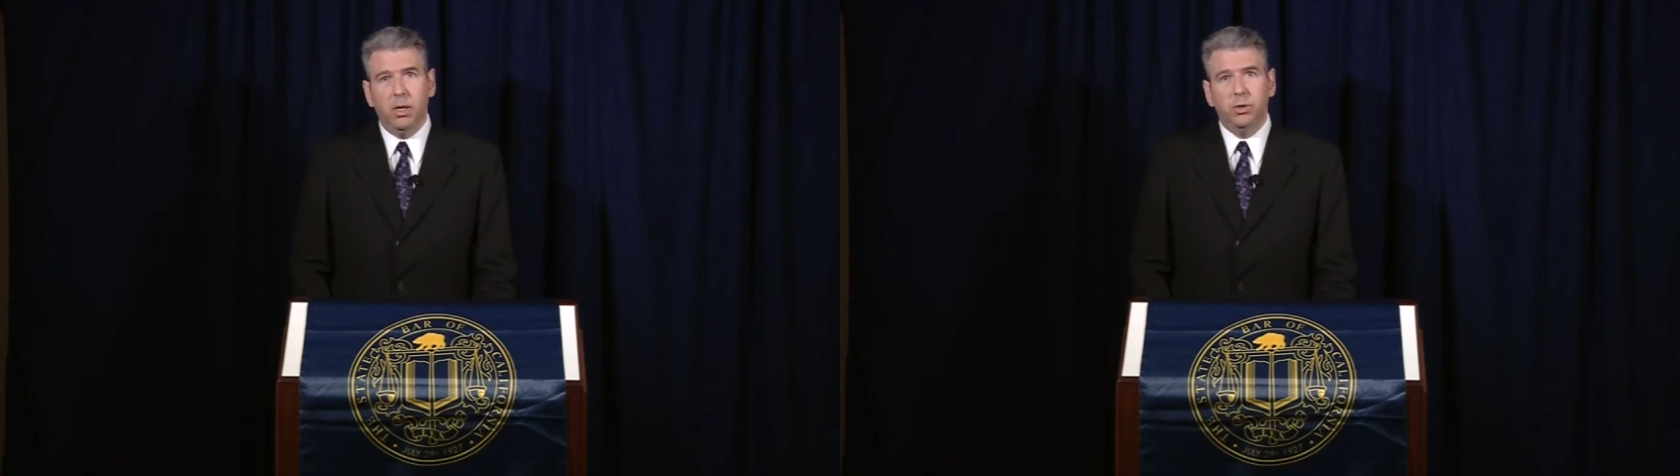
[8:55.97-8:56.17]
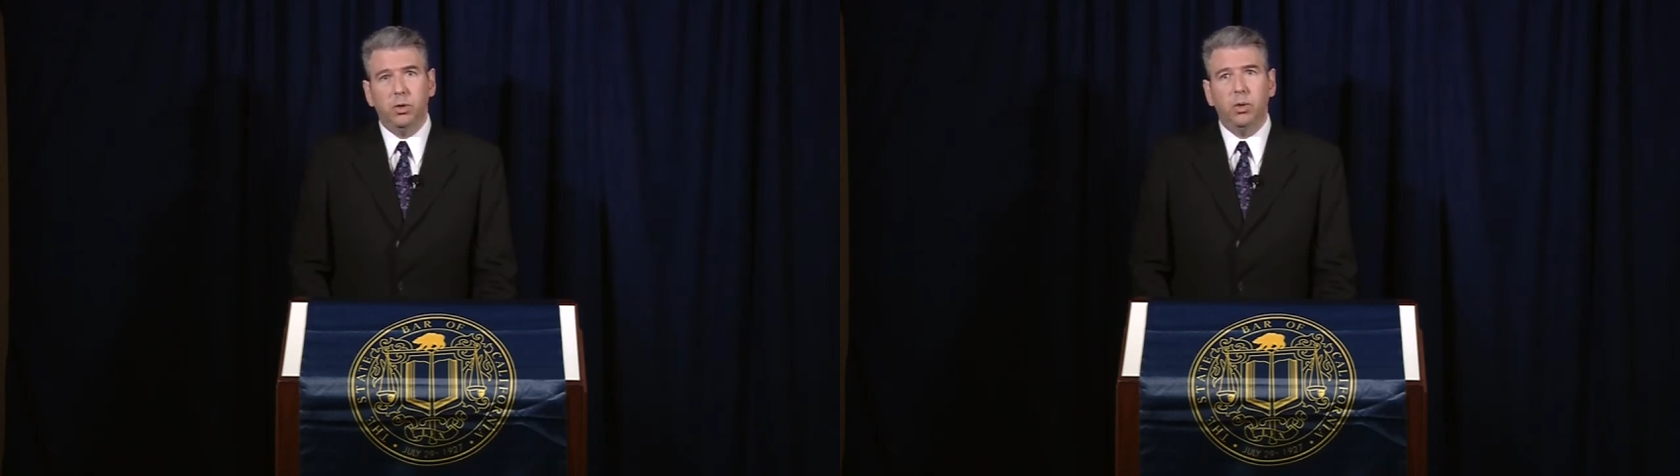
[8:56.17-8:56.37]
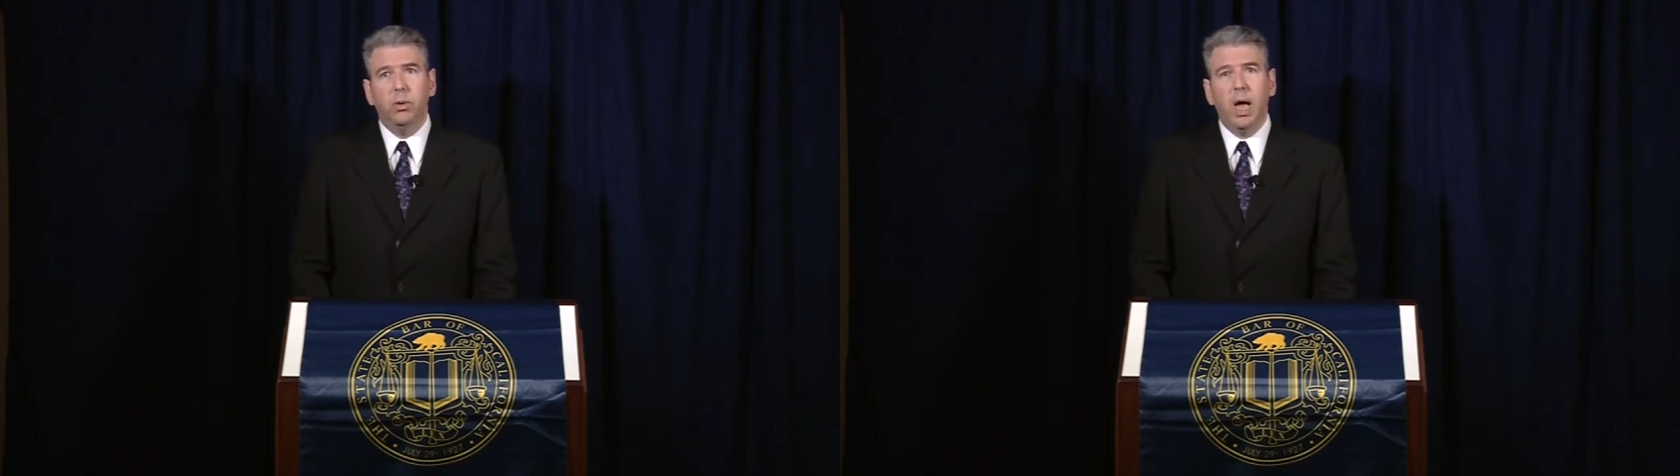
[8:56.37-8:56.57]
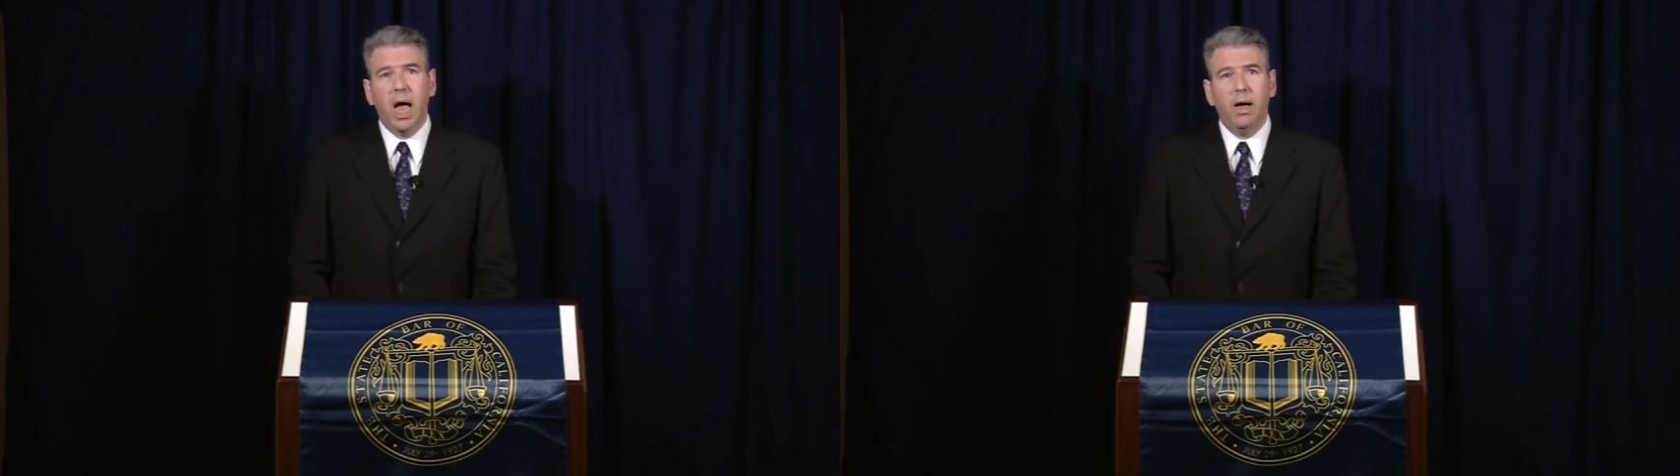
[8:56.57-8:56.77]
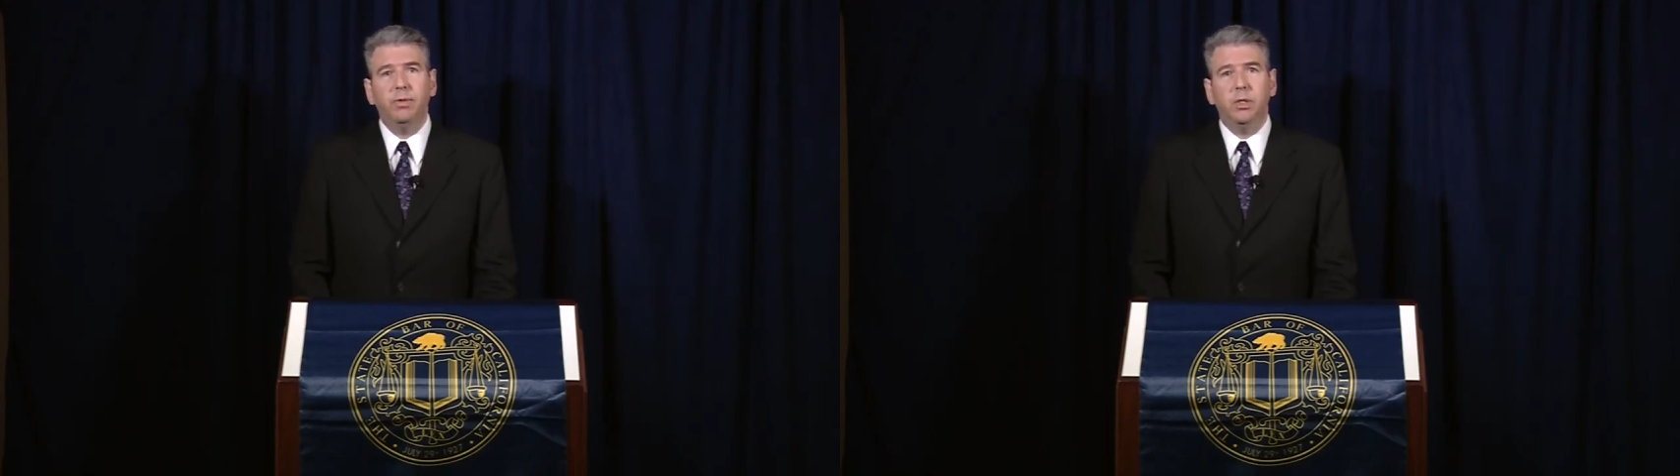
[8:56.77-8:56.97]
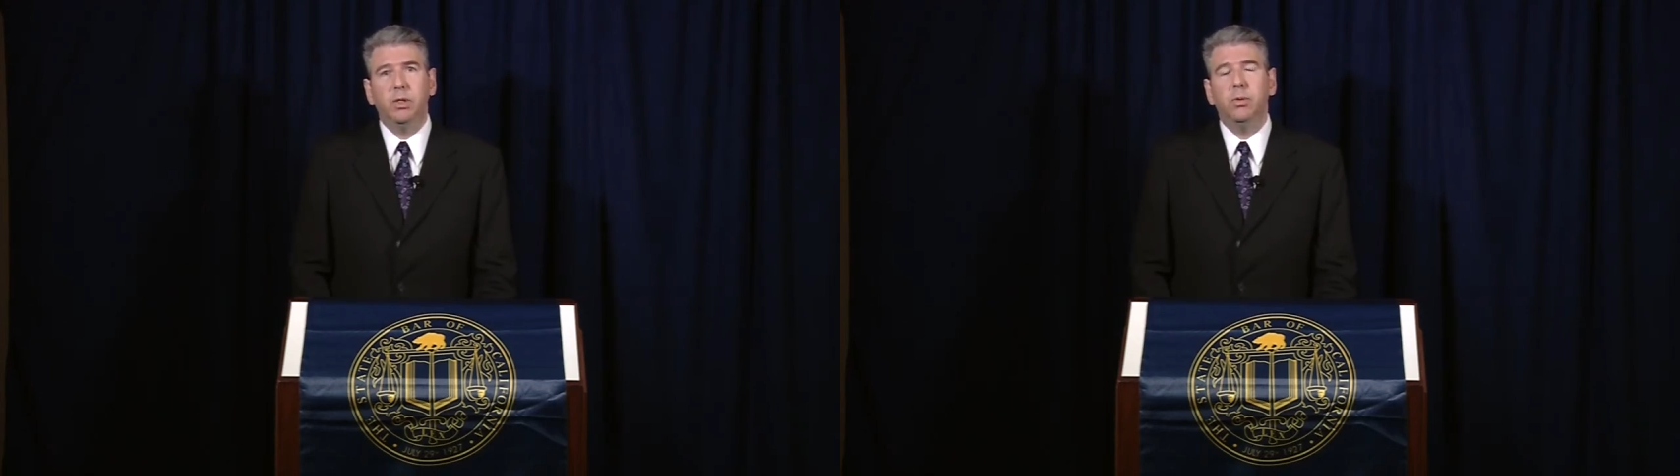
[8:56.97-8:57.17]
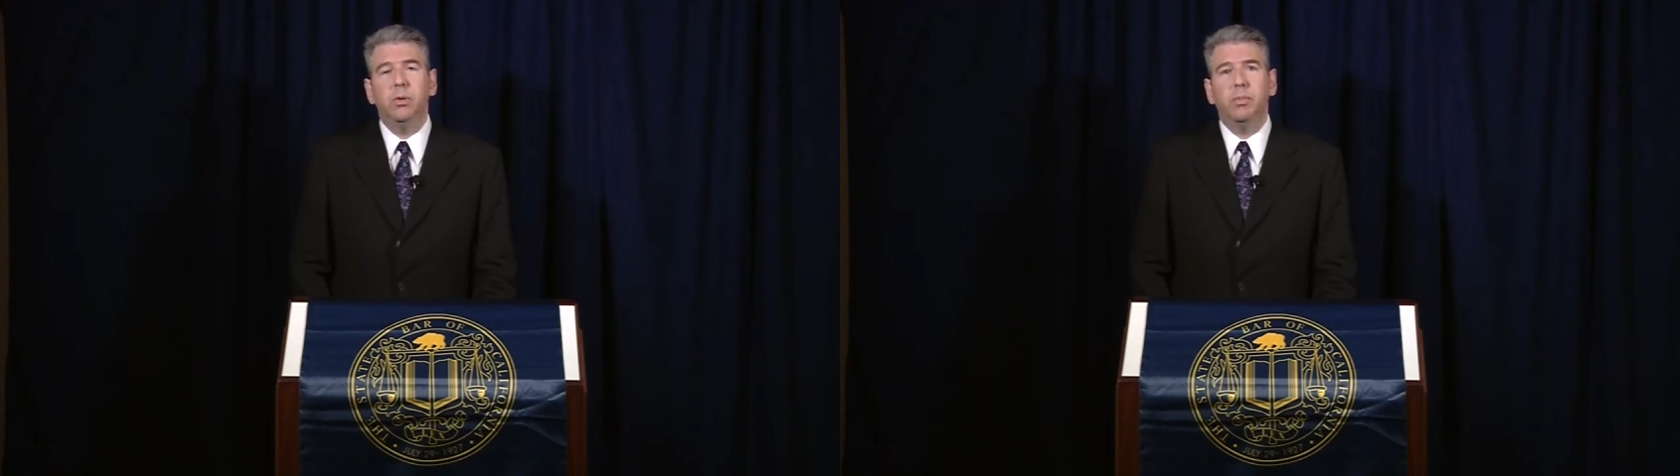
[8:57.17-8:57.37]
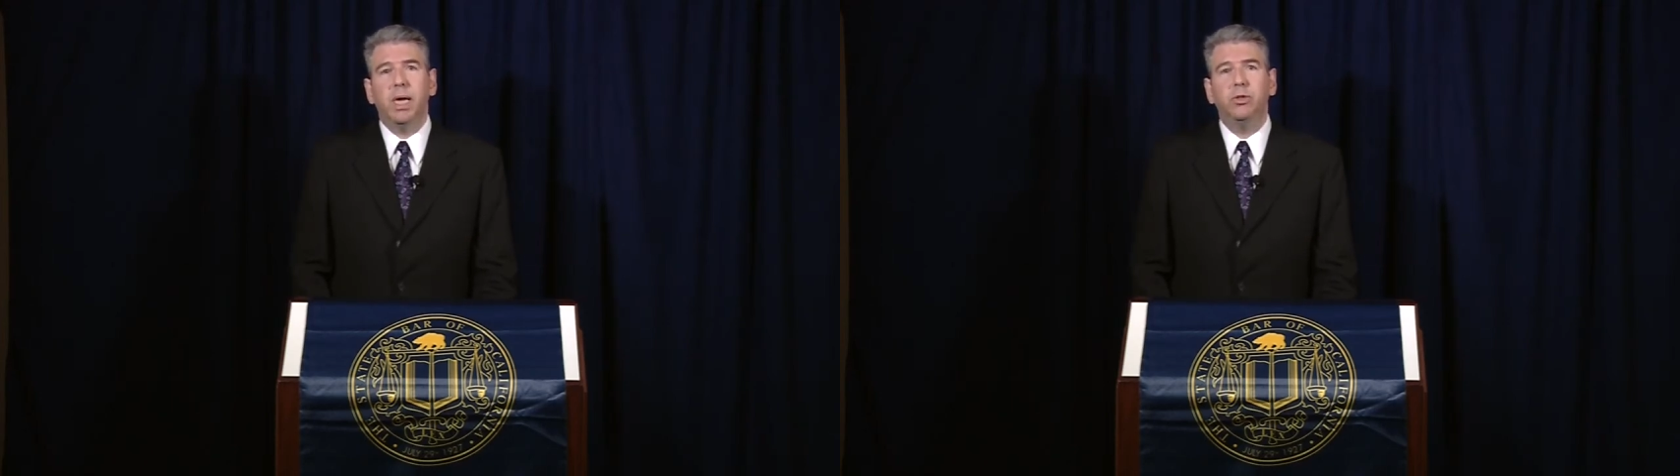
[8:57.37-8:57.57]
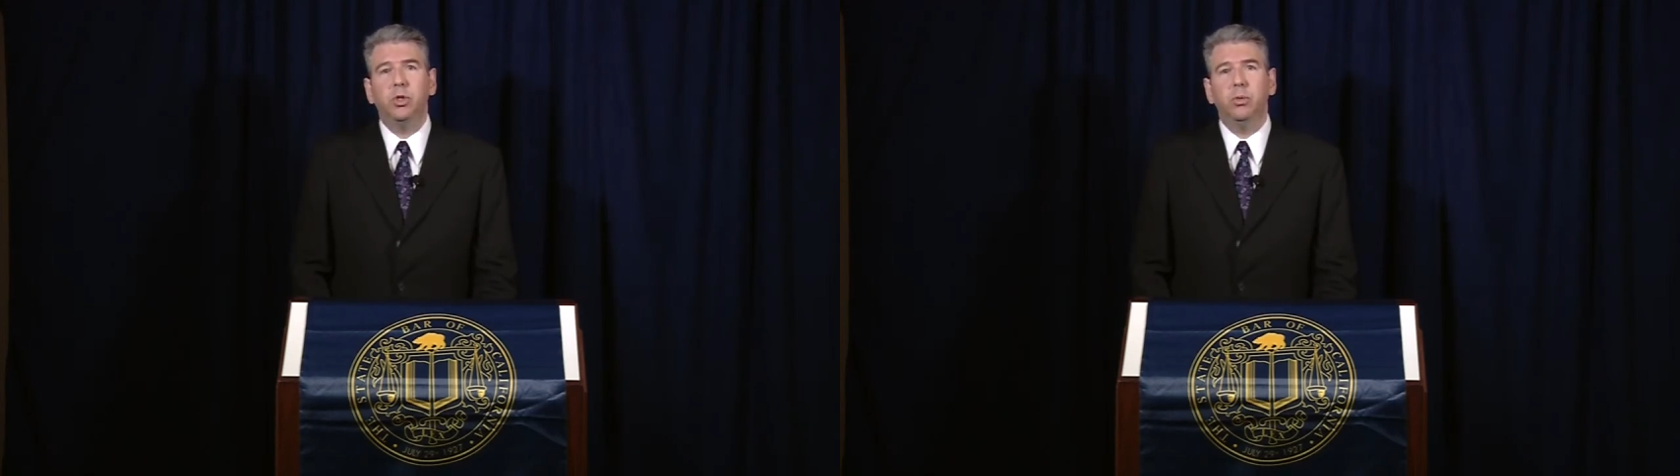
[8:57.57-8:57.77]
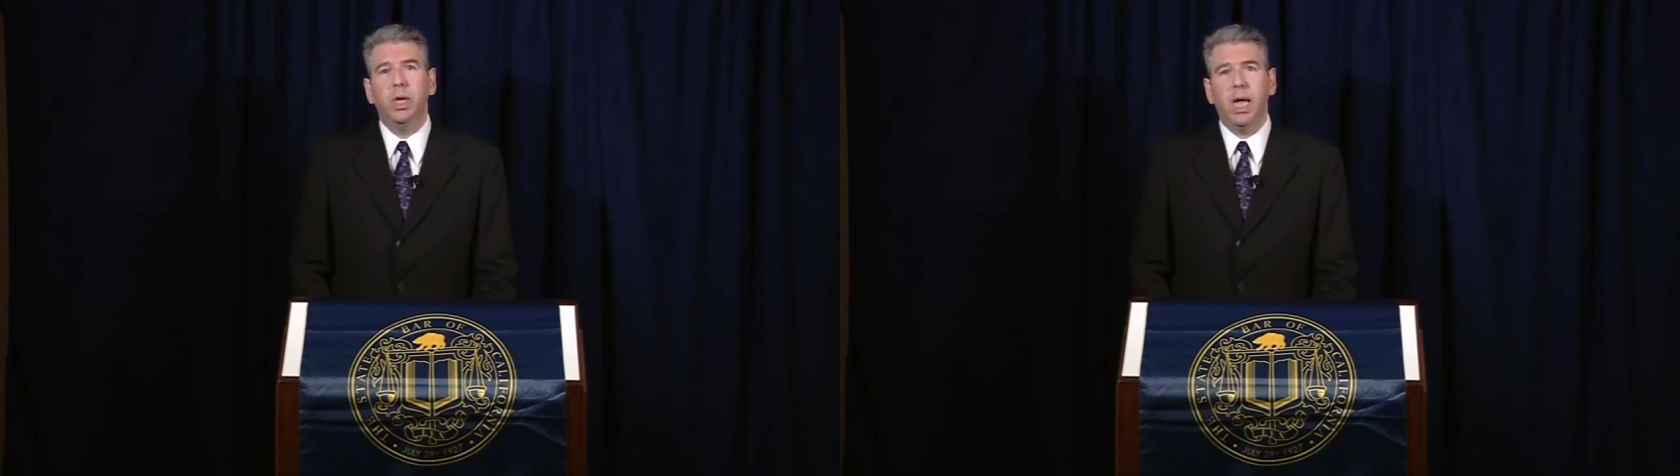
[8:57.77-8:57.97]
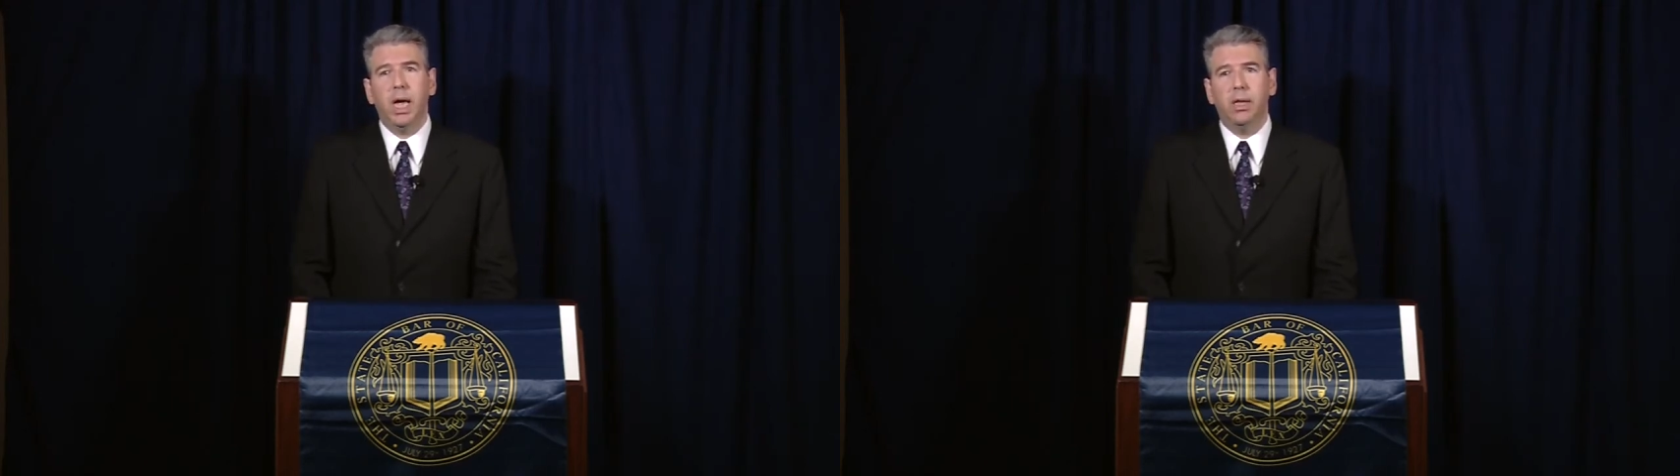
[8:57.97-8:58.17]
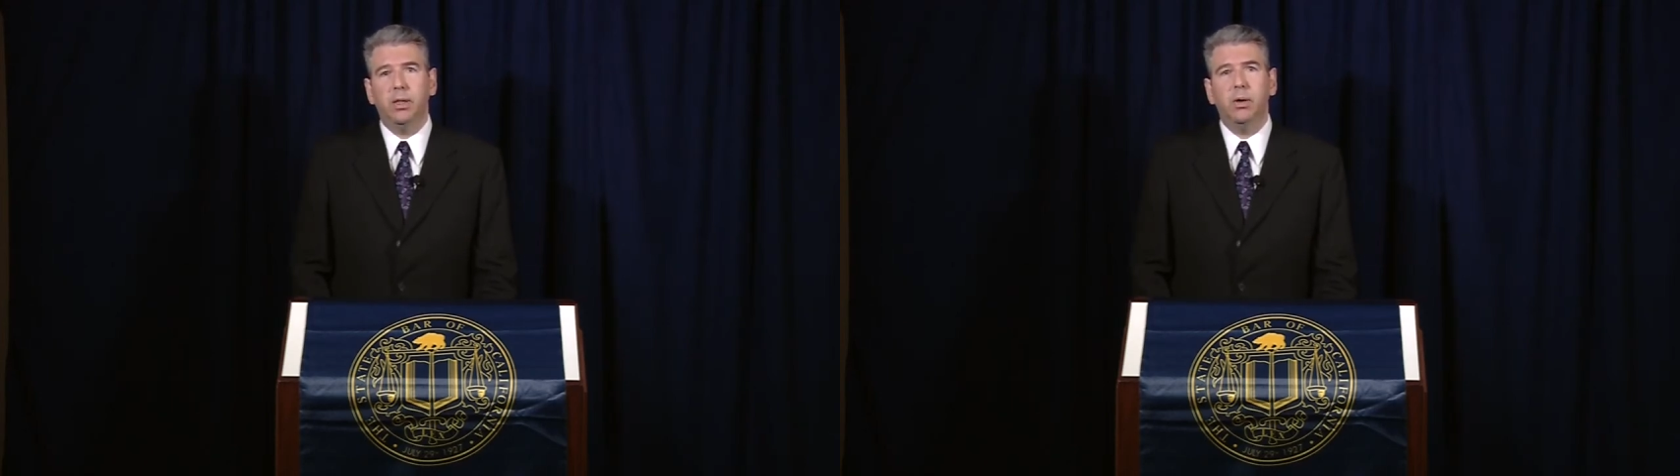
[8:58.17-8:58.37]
So you have to do the best you can.